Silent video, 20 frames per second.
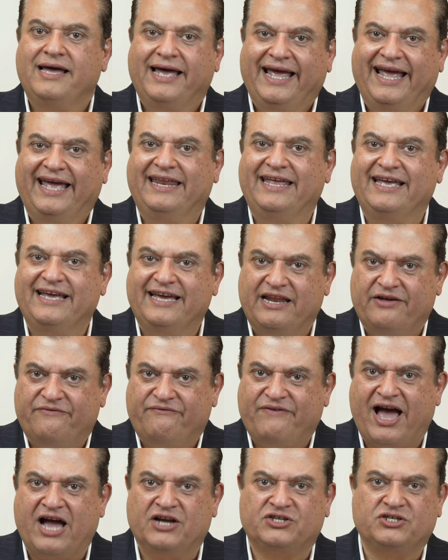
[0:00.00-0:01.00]
eating in a
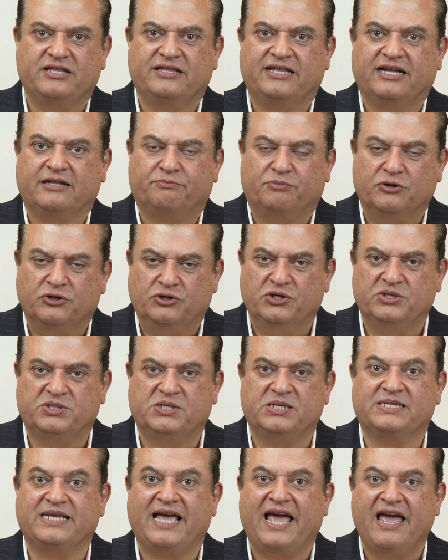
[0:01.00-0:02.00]
fashion that
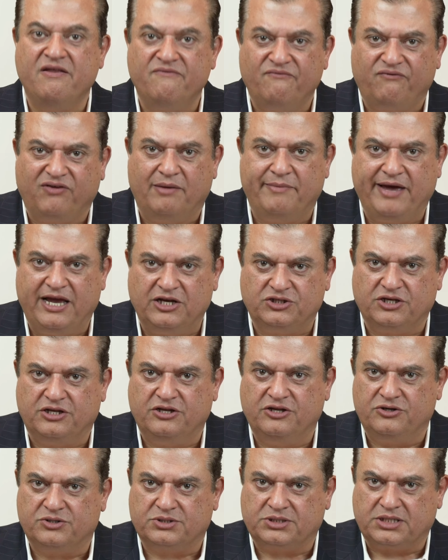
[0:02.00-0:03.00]
produces inflammation
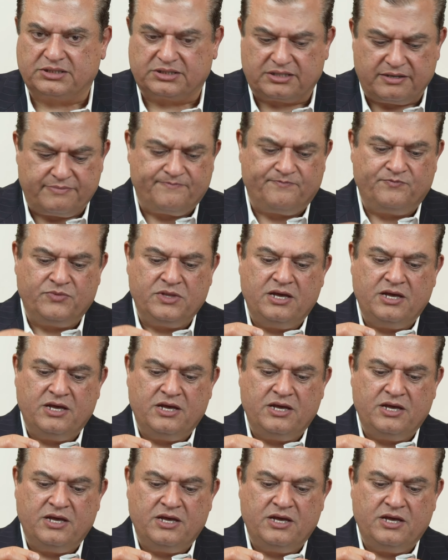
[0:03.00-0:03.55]
in your system,